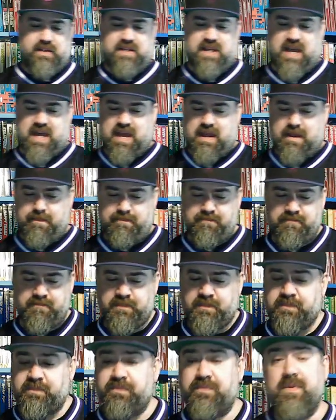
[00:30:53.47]
time.
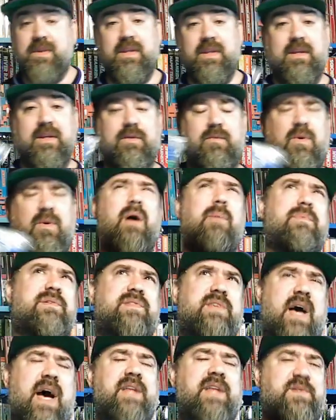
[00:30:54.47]
Well,
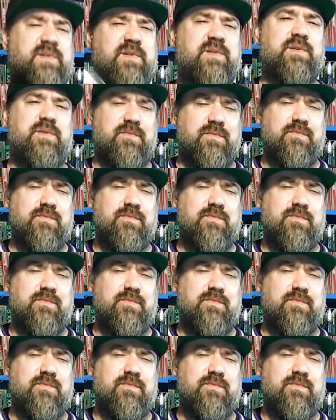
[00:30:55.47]
besides